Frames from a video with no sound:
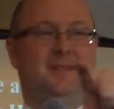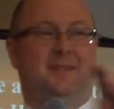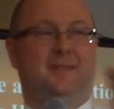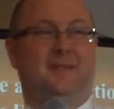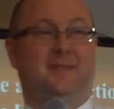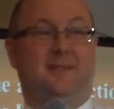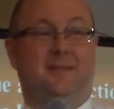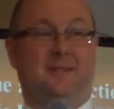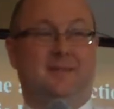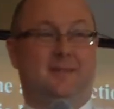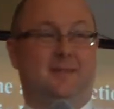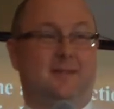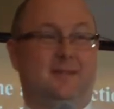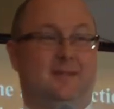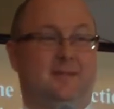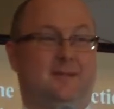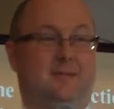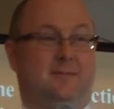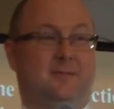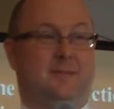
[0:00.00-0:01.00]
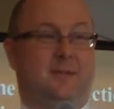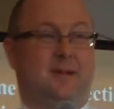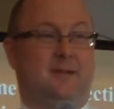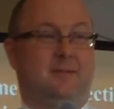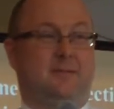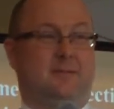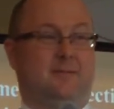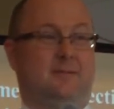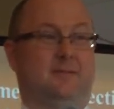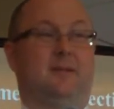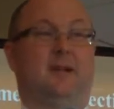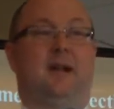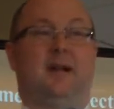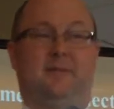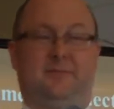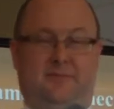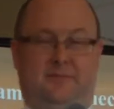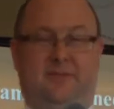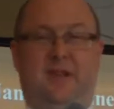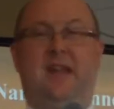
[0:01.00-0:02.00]
Fans forever. What? wow,
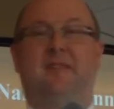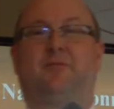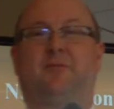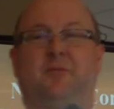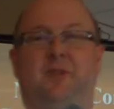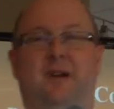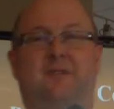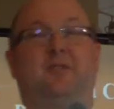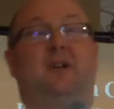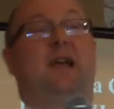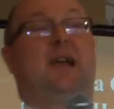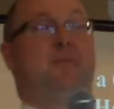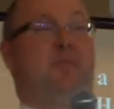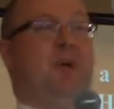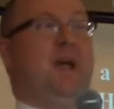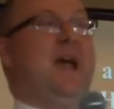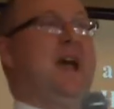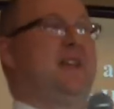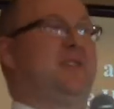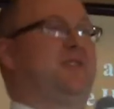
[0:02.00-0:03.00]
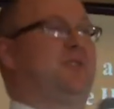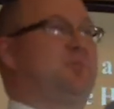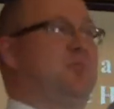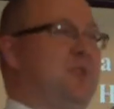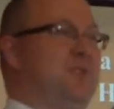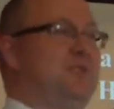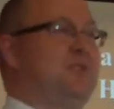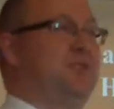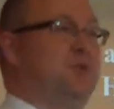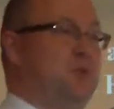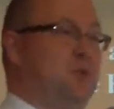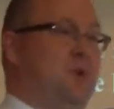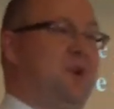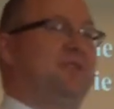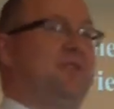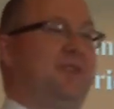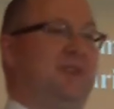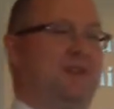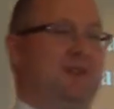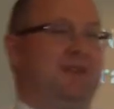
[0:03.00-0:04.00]
fan forever. A past business who
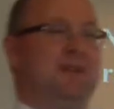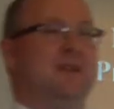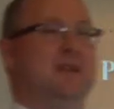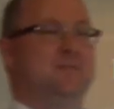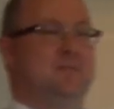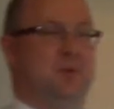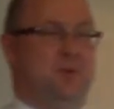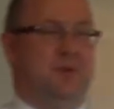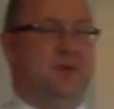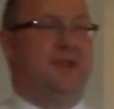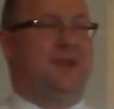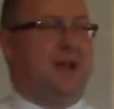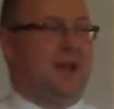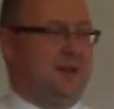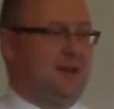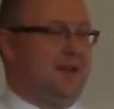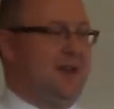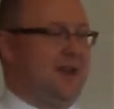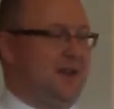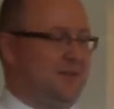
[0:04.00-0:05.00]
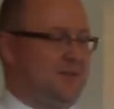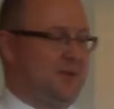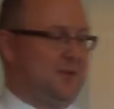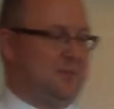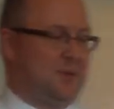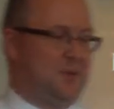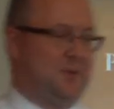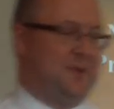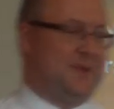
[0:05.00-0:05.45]
was here. Well, we, that, that is something